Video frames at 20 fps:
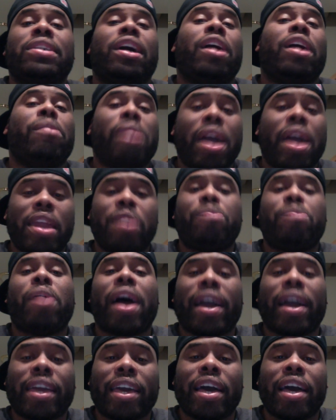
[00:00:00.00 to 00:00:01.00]
a Manny
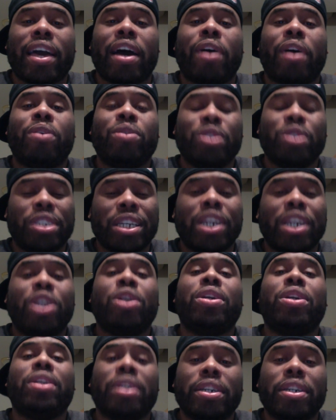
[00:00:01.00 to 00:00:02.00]
Pacquiao to
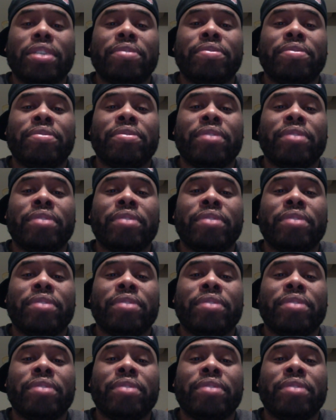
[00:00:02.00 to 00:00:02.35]
look good.